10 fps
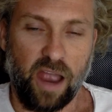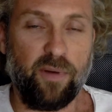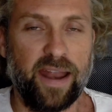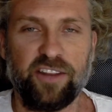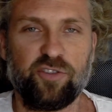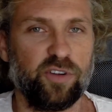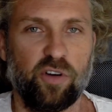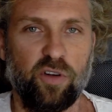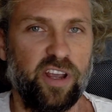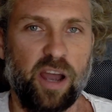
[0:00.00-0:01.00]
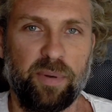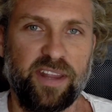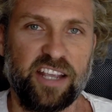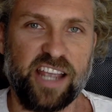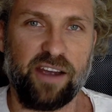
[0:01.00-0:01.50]
I ran into it only a couple
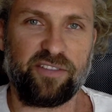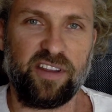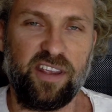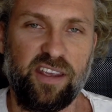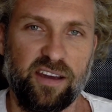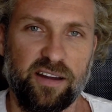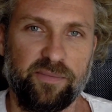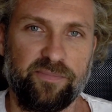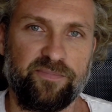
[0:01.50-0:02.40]
of days after the